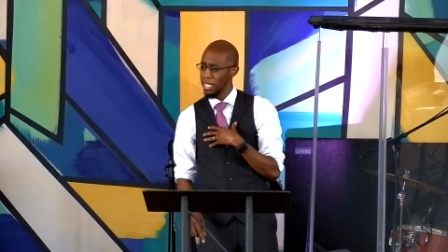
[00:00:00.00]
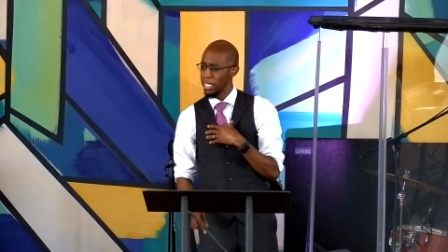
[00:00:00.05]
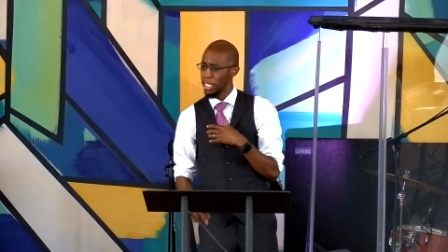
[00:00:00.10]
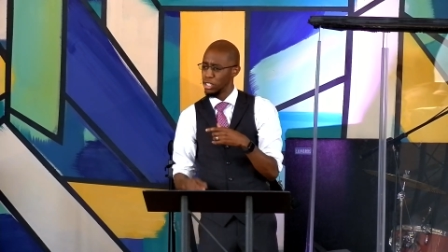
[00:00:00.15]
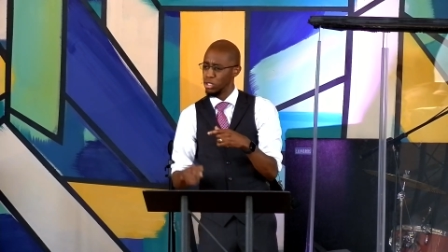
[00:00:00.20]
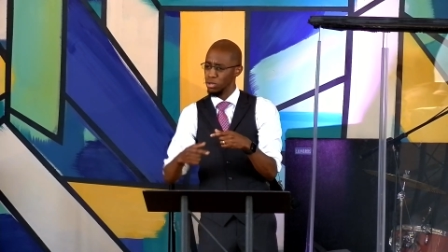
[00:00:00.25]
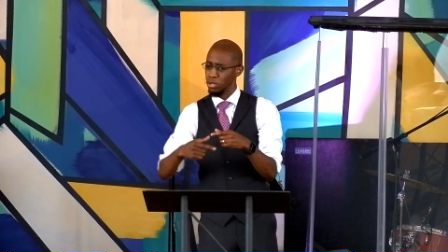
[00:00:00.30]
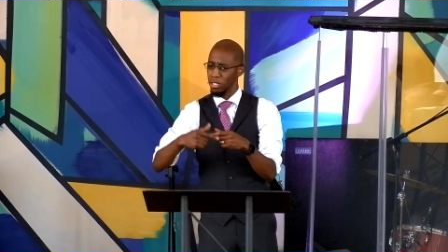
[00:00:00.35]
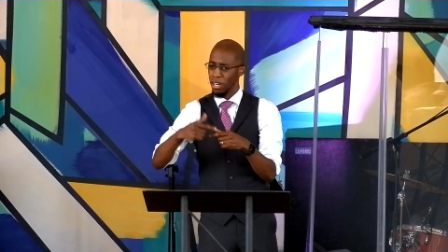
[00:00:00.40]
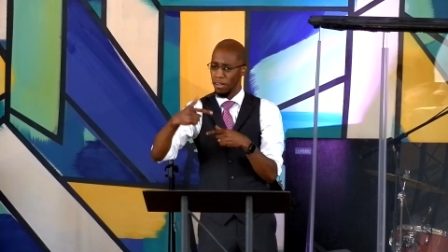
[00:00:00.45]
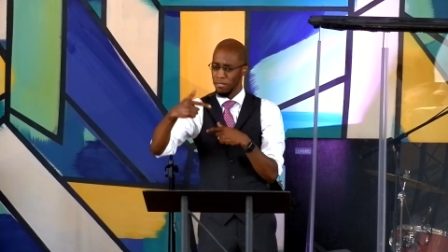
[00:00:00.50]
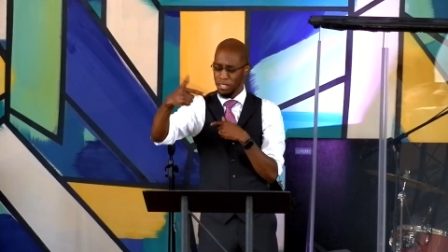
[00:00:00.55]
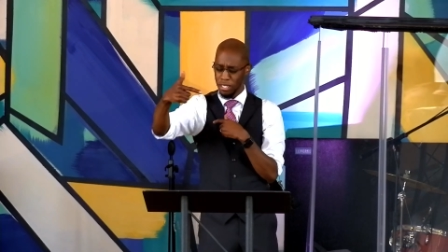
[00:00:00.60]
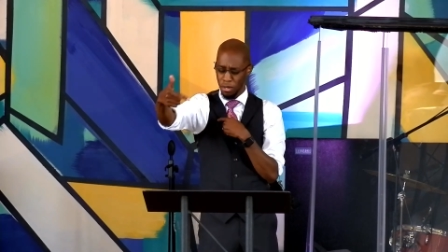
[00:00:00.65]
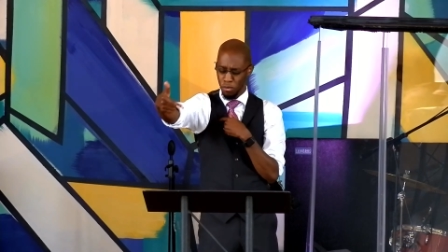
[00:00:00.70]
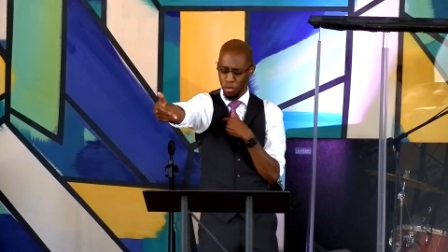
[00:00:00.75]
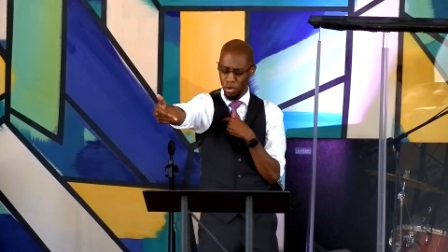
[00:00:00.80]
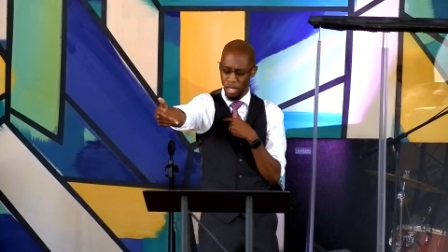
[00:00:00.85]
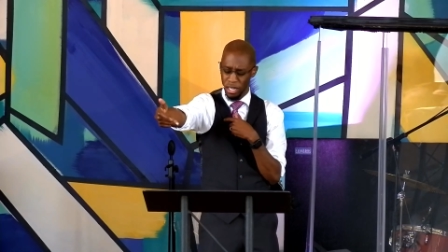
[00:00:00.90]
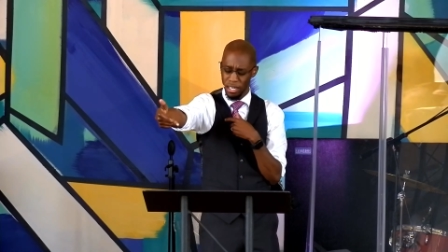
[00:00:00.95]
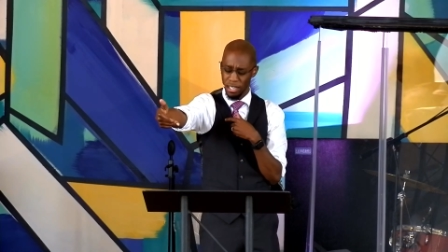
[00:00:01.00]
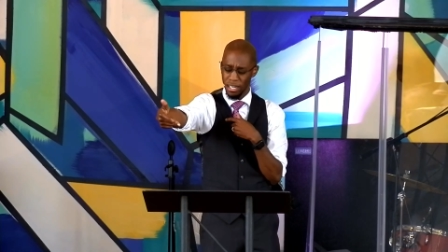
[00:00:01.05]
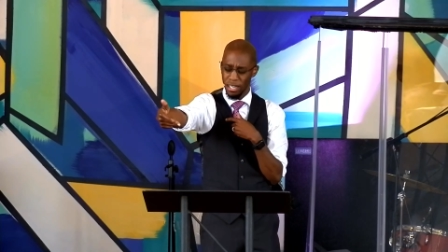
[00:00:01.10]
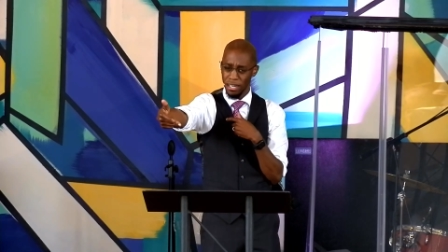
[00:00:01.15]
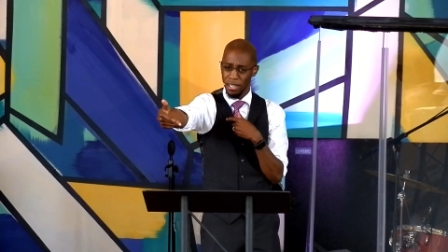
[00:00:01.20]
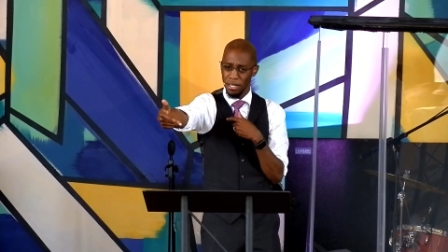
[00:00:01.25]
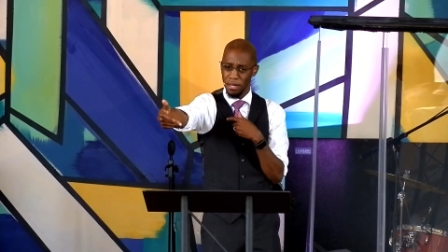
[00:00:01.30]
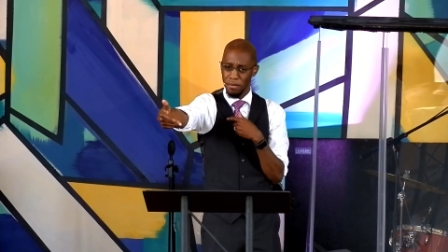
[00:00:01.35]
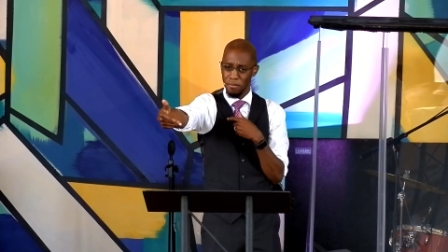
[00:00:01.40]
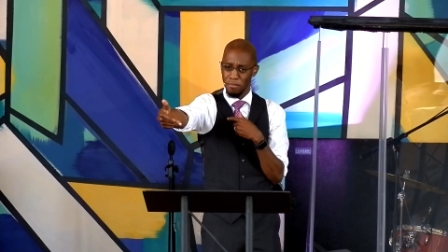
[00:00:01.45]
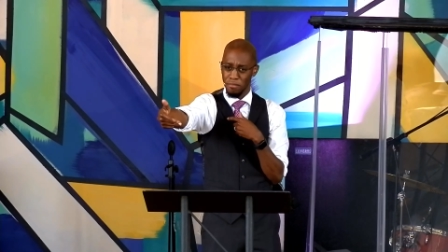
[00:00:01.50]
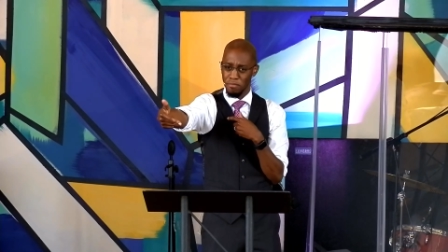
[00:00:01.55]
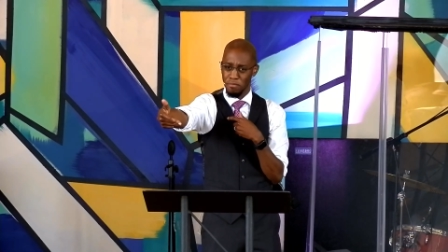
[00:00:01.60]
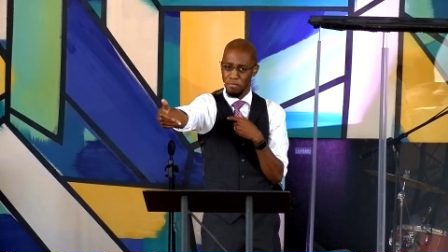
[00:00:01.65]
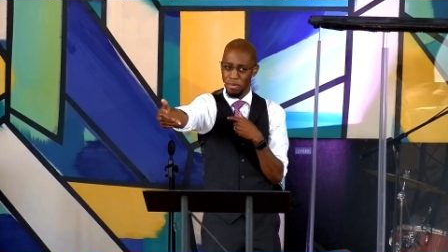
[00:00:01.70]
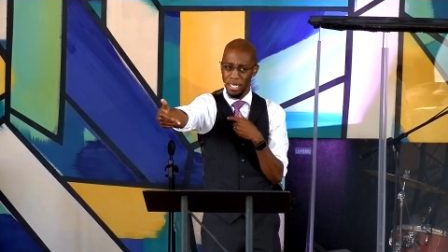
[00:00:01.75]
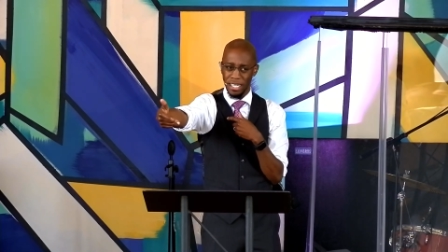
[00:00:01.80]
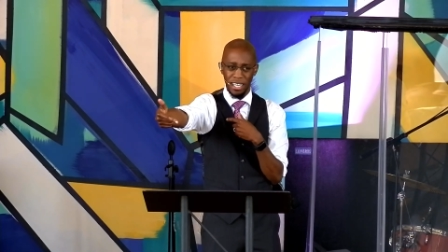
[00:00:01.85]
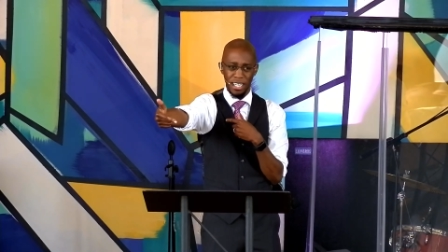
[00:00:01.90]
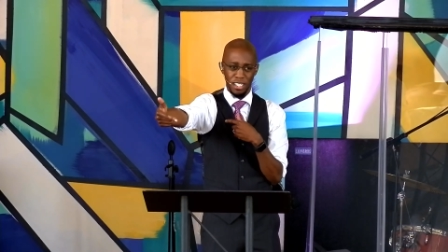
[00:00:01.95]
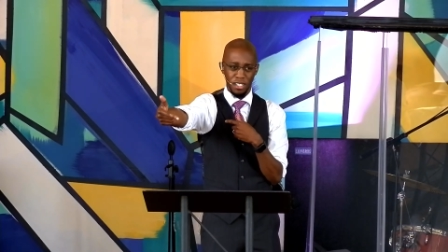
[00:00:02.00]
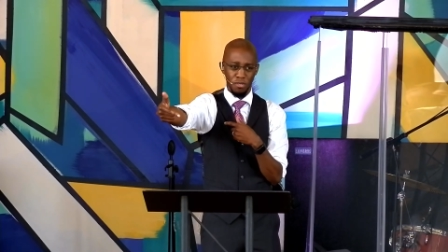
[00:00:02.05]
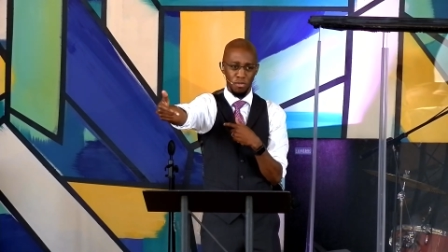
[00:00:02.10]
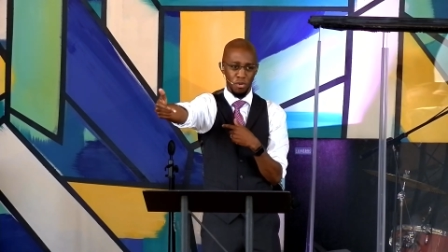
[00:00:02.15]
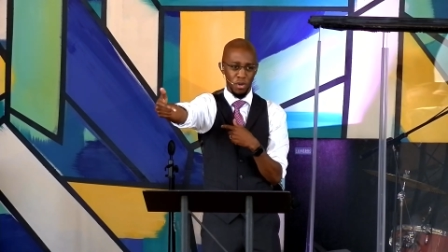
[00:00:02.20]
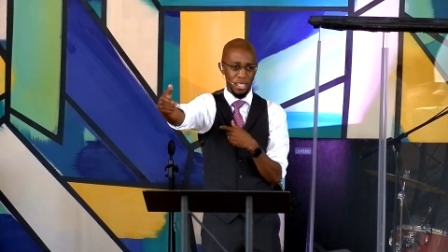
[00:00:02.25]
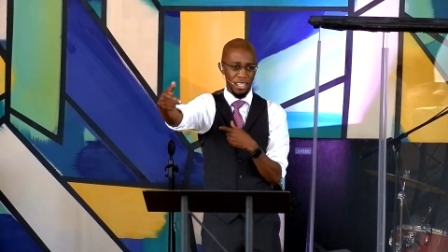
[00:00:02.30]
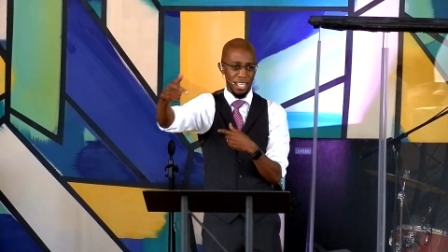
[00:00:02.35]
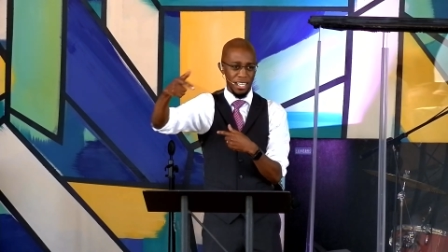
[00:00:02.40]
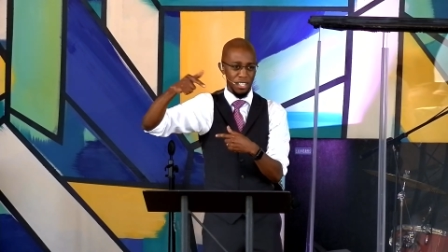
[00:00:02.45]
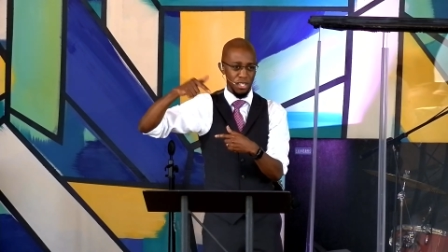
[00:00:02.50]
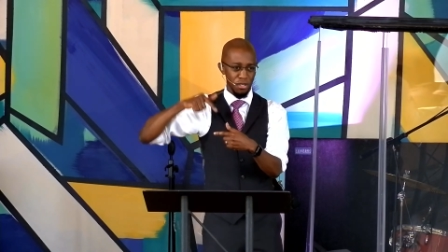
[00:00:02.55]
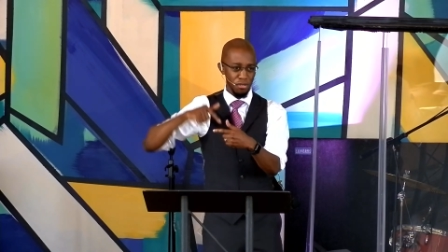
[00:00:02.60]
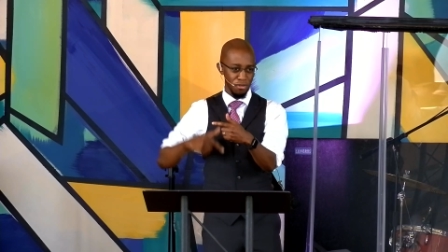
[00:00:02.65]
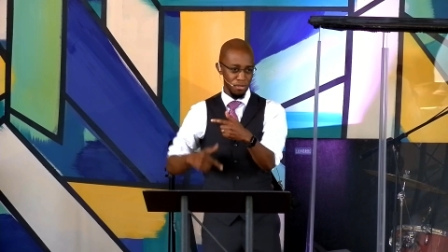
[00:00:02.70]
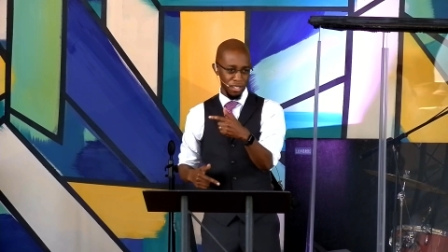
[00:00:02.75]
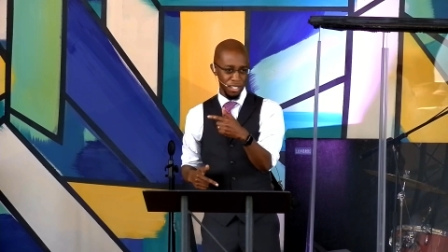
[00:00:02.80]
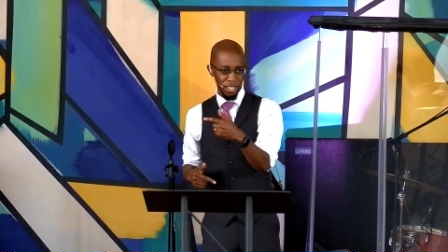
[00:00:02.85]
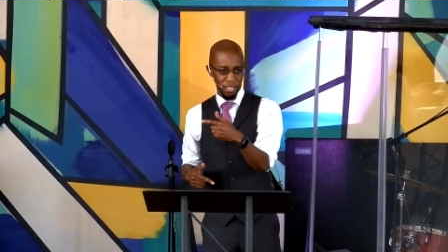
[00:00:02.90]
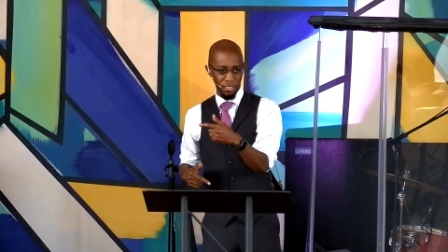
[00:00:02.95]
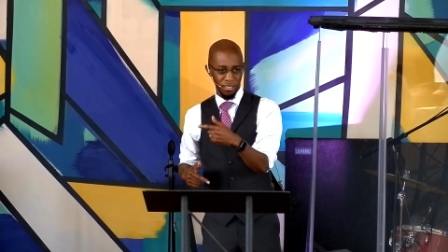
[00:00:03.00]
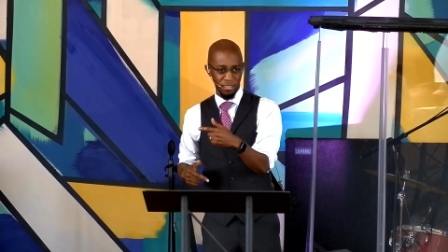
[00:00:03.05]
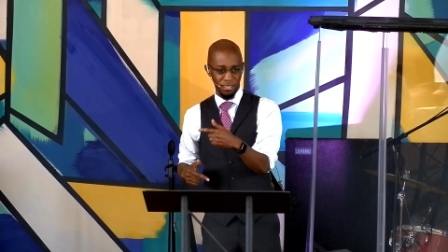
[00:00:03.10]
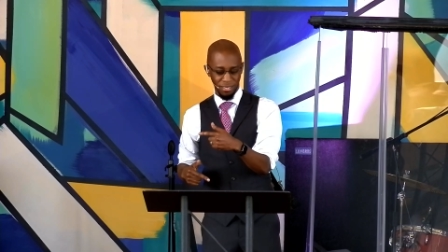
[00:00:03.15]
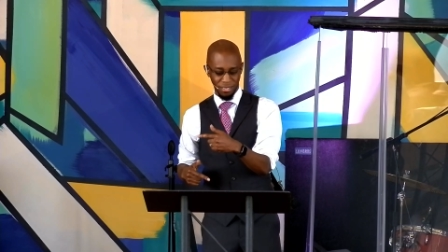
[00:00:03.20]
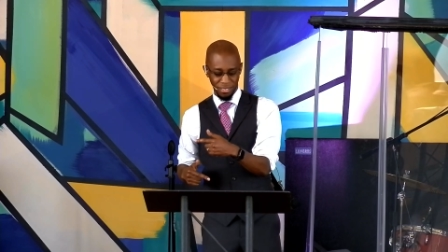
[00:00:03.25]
that you love someone because of what they do for you.